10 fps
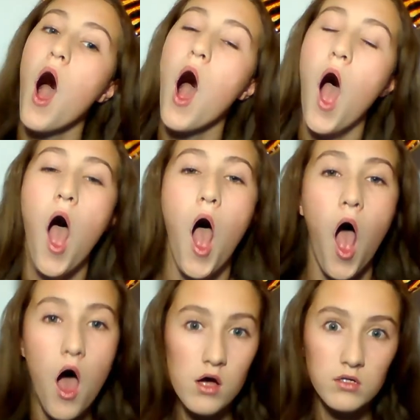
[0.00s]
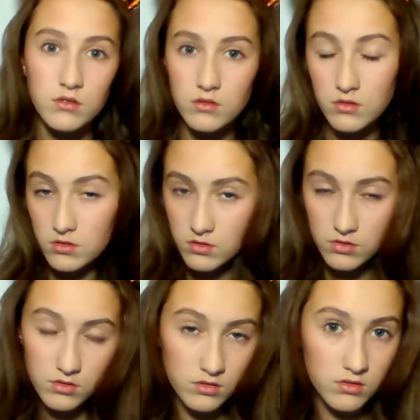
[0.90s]

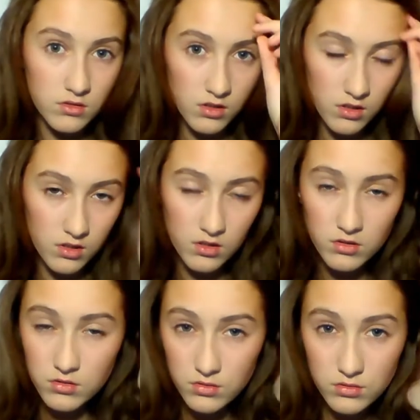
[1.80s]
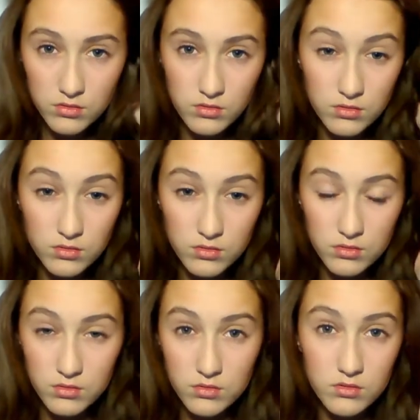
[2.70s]

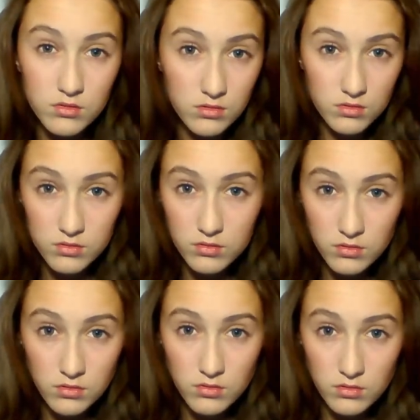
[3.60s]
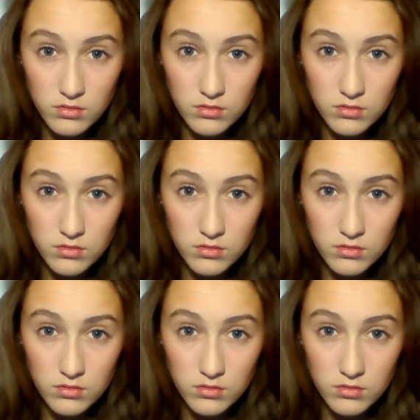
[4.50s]
Nobody speaks.